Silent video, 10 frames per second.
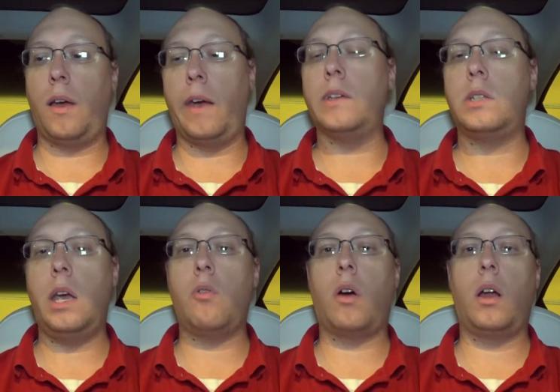
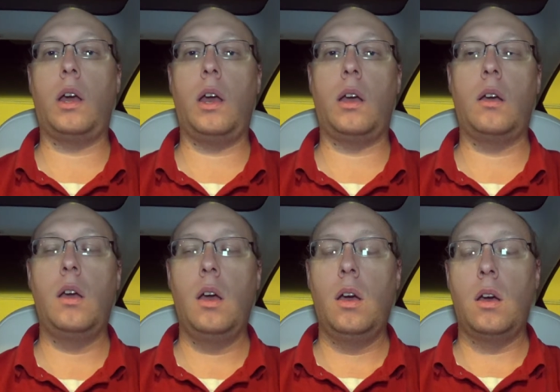AC running,
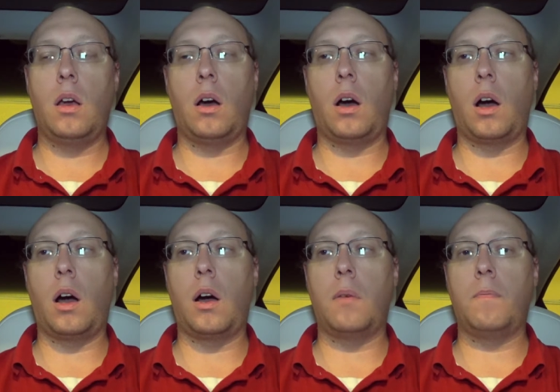
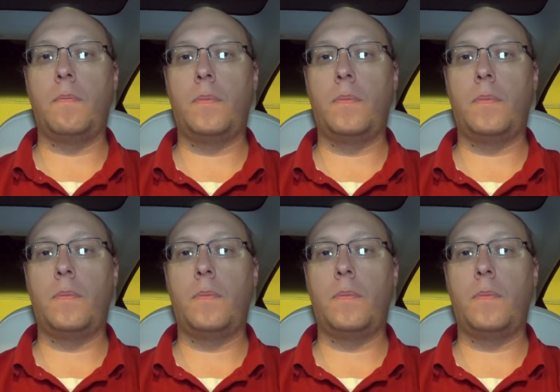more